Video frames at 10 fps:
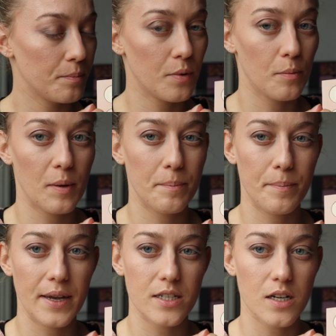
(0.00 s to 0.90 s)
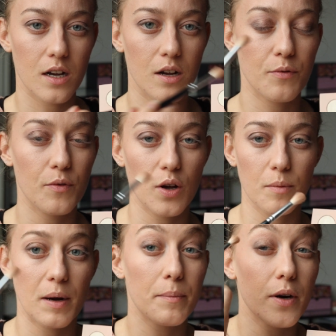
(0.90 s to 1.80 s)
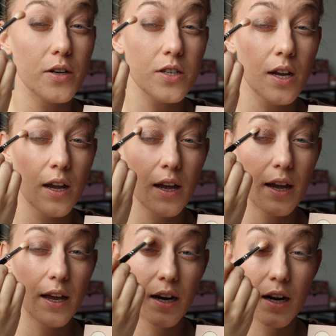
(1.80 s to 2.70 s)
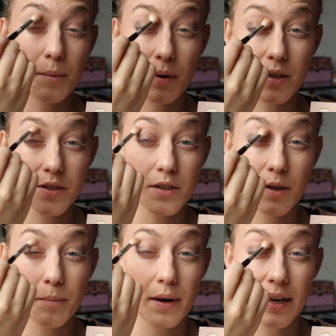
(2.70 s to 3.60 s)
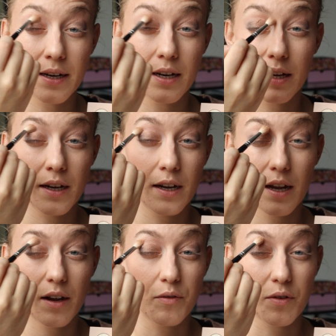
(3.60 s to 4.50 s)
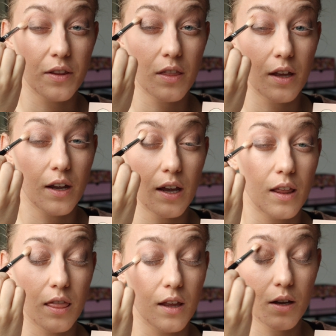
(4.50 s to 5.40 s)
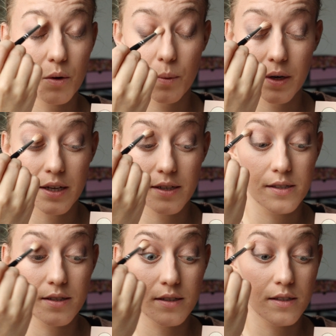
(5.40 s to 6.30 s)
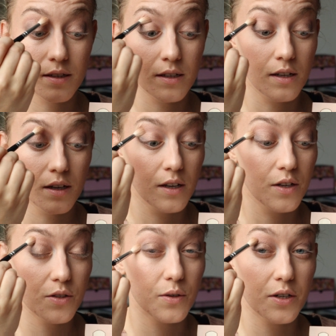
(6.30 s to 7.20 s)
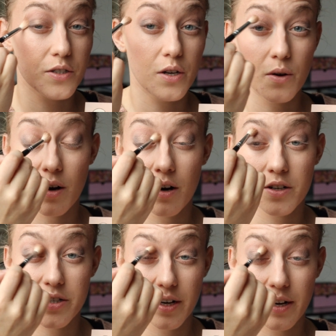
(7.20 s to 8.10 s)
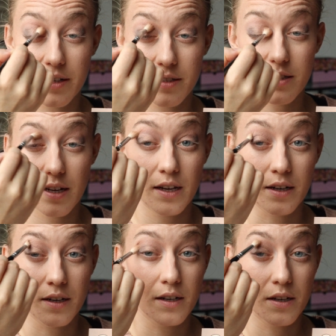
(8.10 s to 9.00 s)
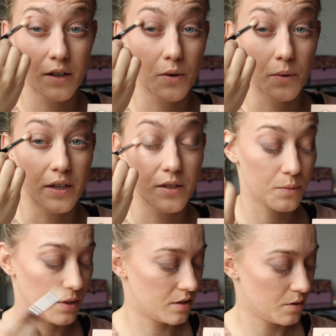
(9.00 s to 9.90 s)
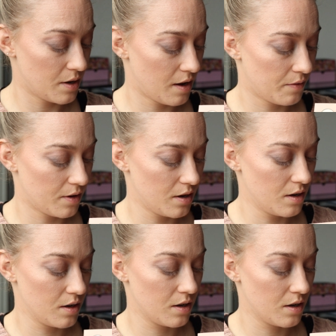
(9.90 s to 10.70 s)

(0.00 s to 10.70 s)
pop a bit off on my brush, and then I'm gonna start blending everything in the crease. So there's no harsh lines in the crease whatsoever.